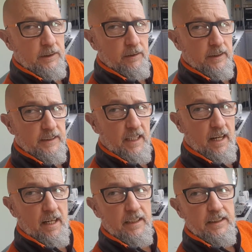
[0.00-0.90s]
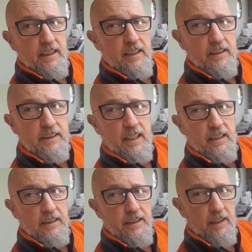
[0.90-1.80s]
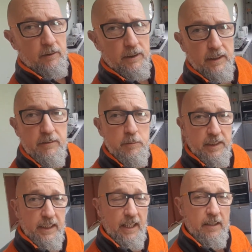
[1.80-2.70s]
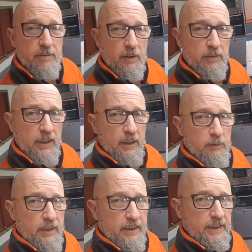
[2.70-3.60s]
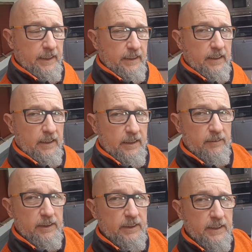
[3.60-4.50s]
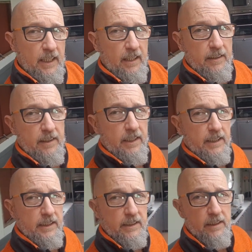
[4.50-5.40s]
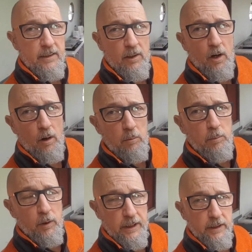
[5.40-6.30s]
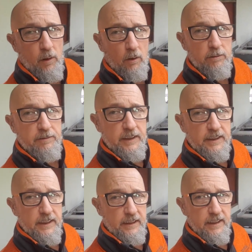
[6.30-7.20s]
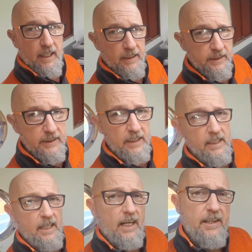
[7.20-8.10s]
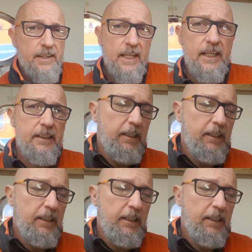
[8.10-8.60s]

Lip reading: on the side are slightly narrow. You have to be careful obviously with the sink clearance and the hob, but it all fits in nice. And then